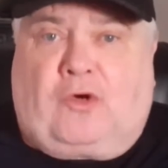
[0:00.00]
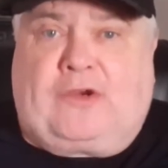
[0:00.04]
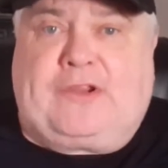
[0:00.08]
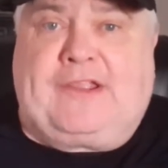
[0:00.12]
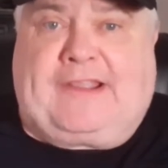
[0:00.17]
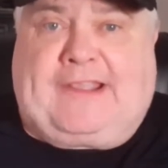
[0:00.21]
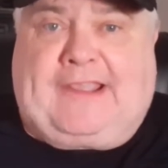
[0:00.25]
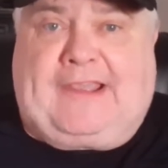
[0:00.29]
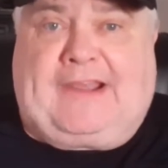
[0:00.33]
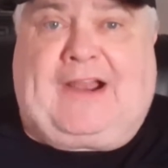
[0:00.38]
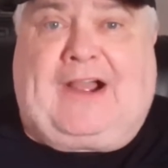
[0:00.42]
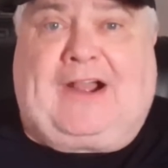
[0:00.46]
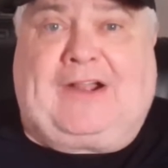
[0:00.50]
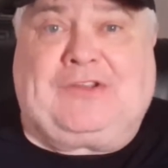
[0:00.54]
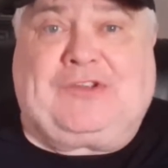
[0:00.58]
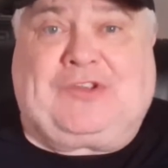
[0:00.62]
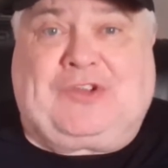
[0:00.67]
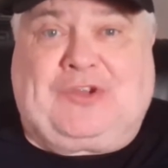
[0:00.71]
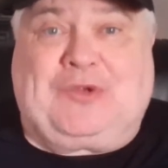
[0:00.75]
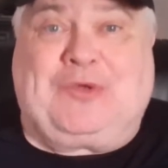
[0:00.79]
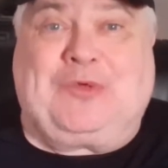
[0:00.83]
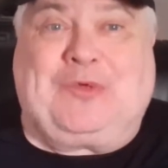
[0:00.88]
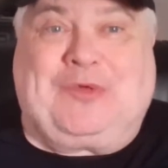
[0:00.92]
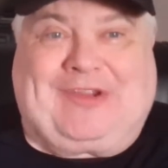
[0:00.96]
you get on
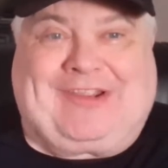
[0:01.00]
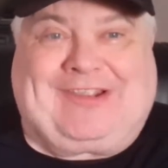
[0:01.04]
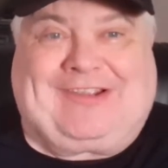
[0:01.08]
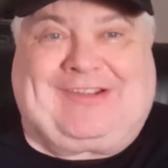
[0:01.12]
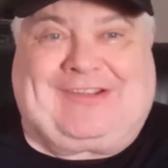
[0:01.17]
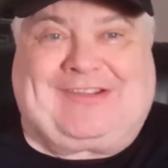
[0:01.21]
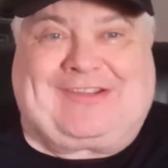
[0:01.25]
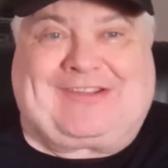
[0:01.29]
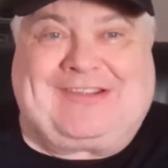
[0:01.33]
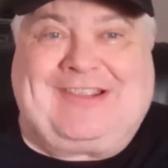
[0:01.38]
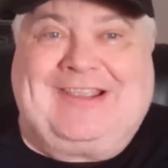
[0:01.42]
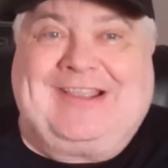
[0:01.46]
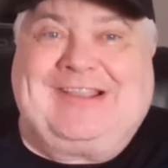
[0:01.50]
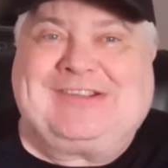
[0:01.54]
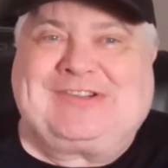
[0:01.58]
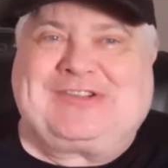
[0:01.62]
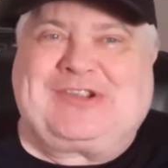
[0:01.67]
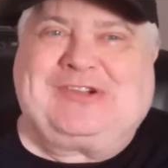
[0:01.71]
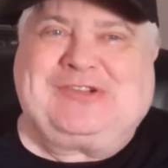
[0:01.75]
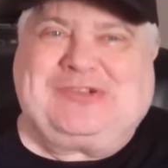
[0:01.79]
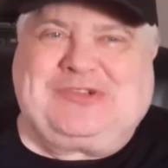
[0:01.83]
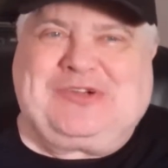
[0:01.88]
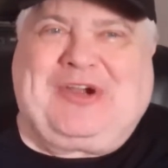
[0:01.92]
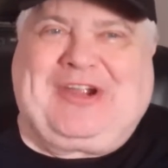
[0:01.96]
two wheels.
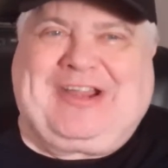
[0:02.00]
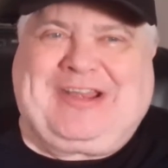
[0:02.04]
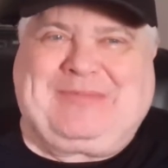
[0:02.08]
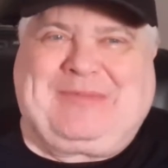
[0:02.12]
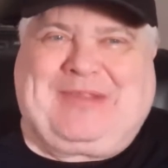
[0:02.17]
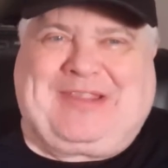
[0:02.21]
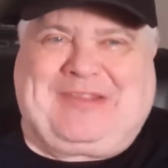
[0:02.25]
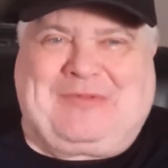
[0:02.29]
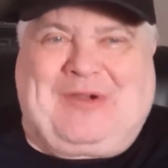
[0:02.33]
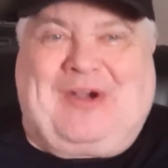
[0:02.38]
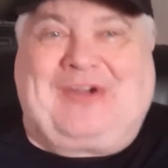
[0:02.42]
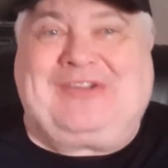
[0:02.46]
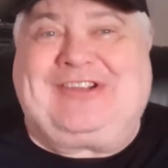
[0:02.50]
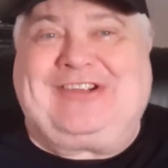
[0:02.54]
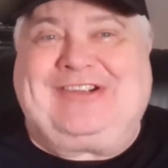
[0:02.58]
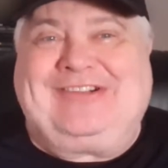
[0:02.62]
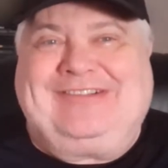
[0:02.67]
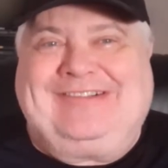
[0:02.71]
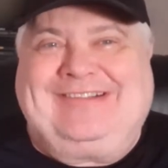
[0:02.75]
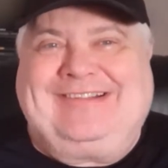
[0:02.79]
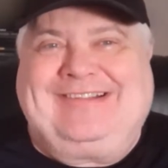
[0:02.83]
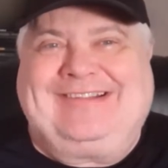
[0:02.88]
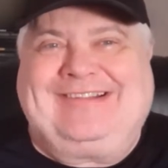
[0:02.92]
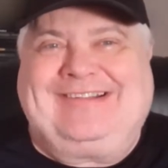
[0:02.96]
So join me, won't you?